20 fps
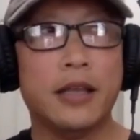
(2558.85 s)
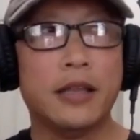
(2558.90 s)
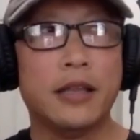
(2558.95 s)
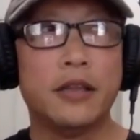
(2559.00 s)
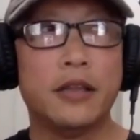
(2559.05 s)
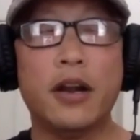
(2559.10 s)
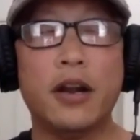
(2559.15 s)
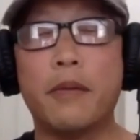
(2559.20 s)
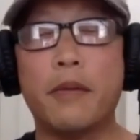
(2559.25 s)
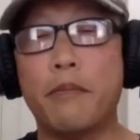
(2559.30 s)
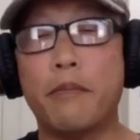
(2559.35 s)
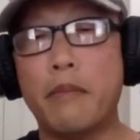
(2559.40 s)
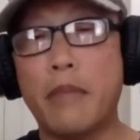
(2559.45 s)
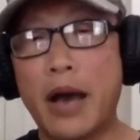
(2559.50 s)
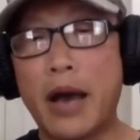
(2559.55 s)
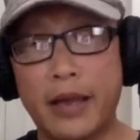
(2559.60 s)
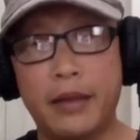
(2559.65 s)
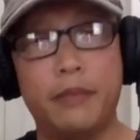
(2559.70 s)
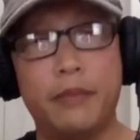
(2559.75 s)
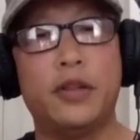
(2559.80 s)
there are
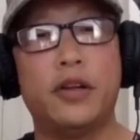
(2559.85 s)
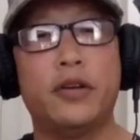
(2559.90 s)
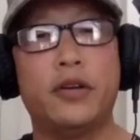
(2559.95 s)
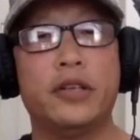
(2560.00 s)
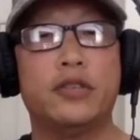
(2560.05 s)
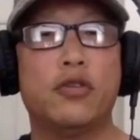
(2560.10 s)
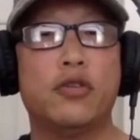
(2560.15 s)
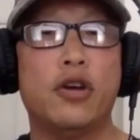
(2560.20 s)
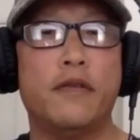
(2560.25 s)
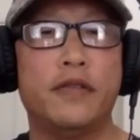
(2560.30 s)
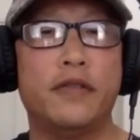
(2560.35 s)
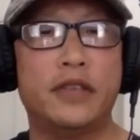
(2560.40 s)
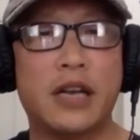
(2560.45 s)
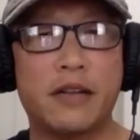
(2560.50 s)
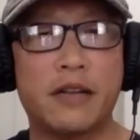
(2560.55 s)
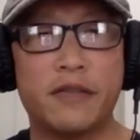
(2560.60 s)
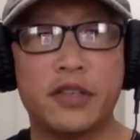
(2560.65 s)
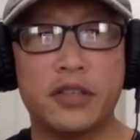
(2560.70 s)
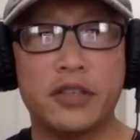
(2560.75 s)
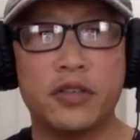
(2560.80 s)
mind-blowing toy
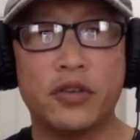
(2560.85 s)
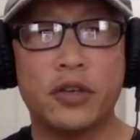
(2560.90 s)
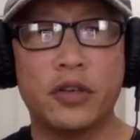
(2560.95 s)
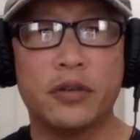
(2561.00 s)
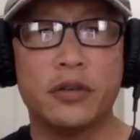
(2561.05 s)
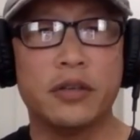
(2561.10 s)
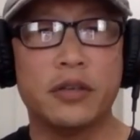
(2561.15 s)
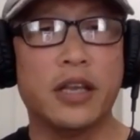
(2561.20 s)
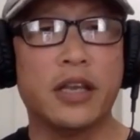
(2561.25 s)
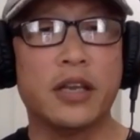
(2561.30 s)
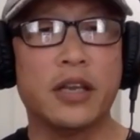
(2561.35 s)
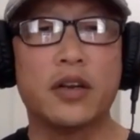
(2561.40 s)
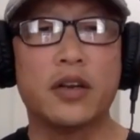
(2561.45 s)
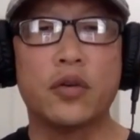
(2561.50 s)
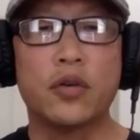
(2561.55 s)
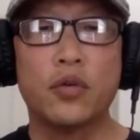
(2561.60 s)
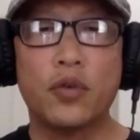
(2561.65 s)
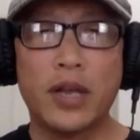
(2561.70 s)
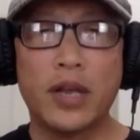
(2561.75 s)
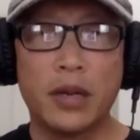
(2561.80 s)
photographers doing
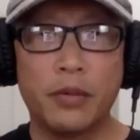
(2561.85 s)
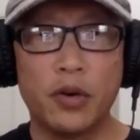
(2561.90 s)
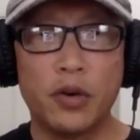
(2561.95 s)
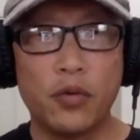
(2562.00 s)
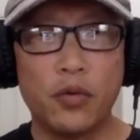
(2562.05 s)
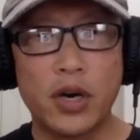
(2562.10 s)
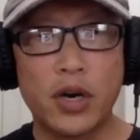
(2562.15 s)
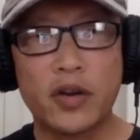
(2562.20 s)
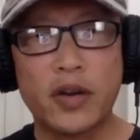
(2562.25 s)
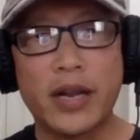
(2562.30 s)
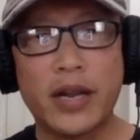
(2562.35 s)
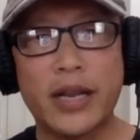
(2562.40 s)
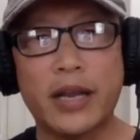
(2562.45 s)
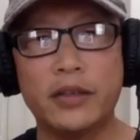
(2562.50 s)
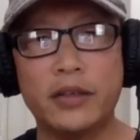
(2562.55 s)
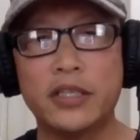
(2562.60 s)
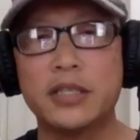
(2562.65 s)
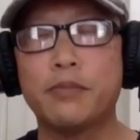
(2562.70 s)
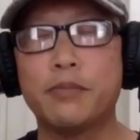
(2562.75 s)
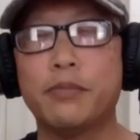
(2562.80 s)
incredible work right now
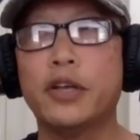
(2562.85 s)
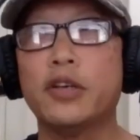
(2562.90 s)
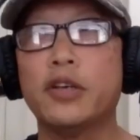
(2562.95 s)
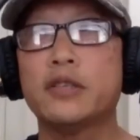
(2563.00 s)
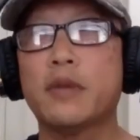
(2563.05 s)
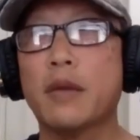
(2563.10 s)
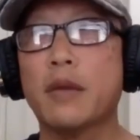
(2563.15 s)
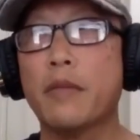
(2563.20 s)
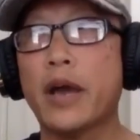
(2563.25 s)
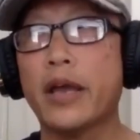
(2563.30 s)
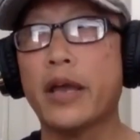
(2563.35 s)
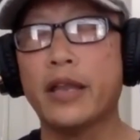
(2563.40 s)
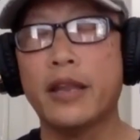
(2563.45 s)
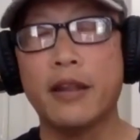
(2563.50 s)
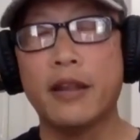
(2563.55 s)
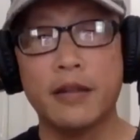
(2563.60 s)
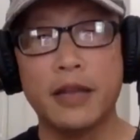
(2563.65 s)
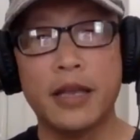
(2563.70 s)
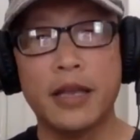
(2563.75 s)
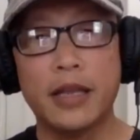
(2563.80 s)
it just blows my mind and
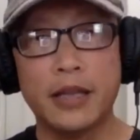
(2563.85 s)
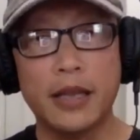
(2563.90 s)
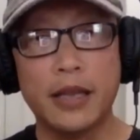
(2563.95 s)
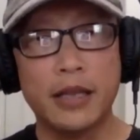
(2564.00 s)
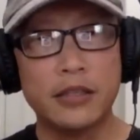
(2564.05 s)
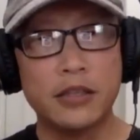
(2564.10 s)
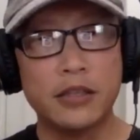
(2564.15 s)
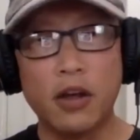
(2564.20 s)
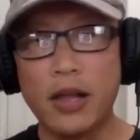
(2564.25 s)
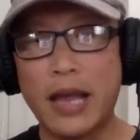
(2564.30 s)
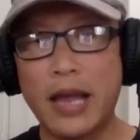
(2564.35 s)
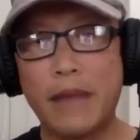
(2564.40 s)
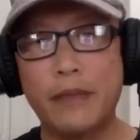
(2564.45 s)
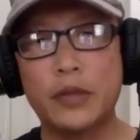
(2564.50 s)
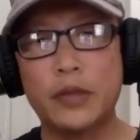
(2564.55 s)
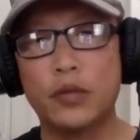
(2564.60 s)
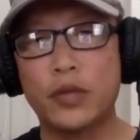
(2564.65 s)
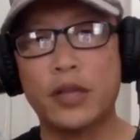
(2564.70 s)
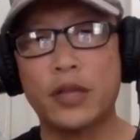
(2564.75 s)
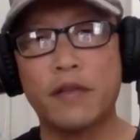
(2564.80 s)
it, it, it's all
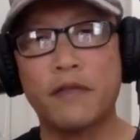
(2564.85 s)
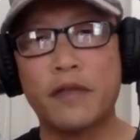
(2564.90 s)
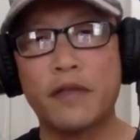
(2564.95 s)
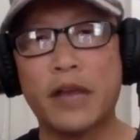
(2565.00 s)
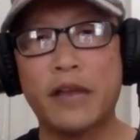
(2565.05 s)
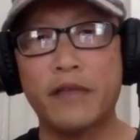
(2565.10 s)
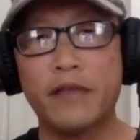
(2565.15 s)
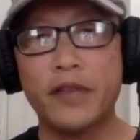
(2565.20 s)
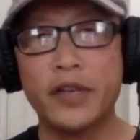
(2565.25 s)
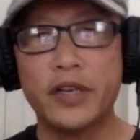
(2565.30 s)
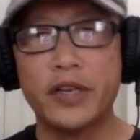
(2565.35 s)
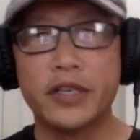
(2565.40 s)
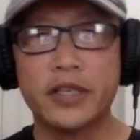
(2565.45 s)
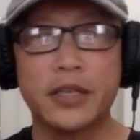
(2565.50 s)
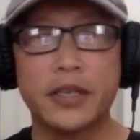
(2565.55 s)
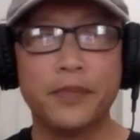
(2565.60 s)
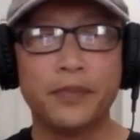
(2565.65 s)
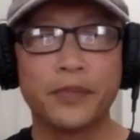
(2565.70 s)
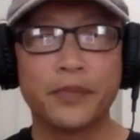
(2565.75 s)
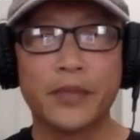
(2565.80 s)
happened within five
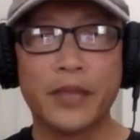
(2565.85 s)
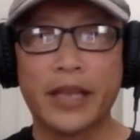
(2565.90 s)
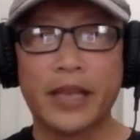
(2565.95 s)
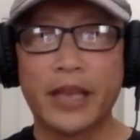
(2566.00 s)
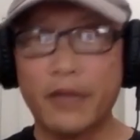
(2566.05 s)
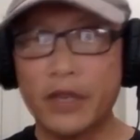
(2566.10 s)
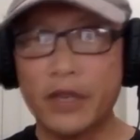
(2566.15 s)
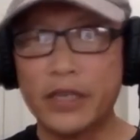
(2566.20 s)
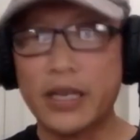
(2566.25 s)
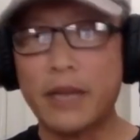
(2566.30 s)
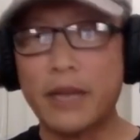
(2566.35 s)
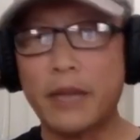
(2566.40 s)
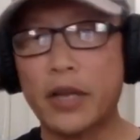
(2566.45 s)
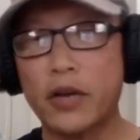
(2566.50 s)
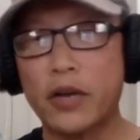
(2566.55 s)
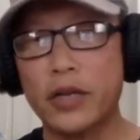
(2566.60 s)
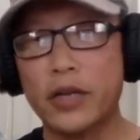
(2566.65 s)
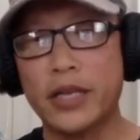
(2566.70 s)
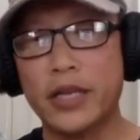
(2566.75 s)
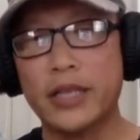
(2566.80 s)
years like every time I
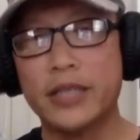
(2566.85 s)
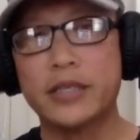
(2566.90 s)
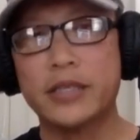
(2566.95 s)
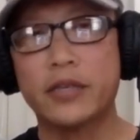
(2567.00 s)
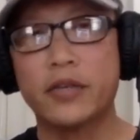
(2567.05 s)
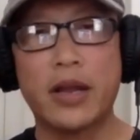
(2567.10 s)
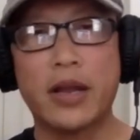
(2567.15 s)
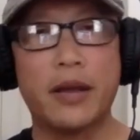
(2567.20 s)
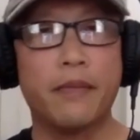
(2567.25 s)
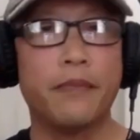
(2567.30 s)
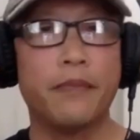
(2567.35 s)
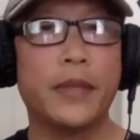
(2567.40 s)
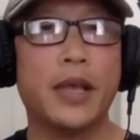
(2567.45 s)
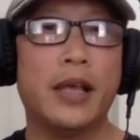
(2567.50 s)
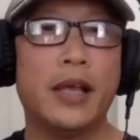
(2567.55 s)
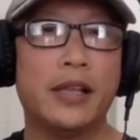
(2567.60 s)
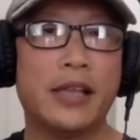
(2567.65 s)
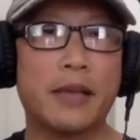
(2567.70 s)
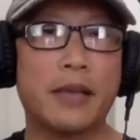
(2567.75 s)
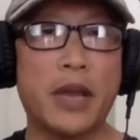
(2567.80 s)
go onto Instagram,
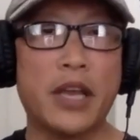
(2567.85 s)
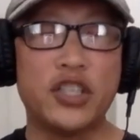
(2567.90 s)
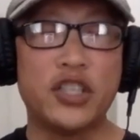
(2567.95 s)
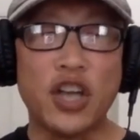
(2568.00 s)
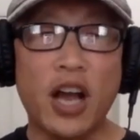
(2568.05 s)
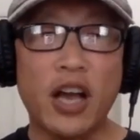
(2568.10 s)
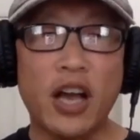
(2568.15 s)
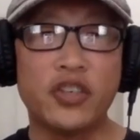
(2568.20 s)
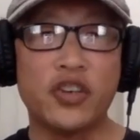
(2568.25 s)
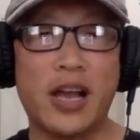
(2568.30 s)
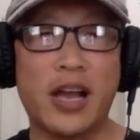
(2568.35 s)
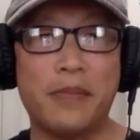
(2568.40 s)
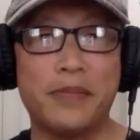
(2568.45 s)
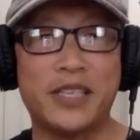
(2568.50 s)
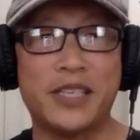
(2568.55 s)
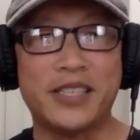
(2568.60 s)
like my jaw drops.